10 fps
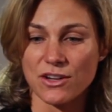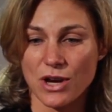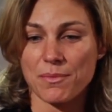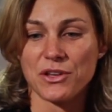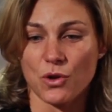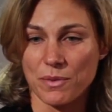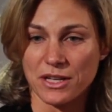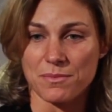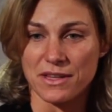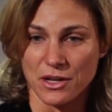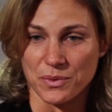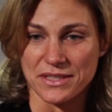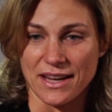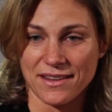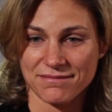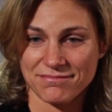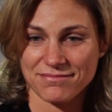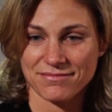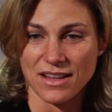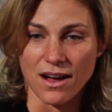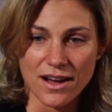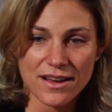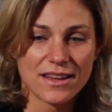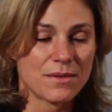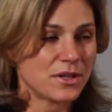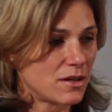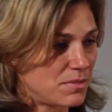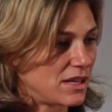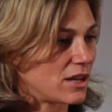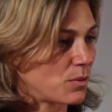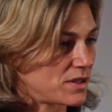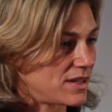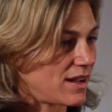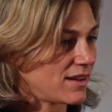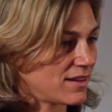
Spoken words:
Grandma, you know, I'm going to be there one day. I am going to be there one day.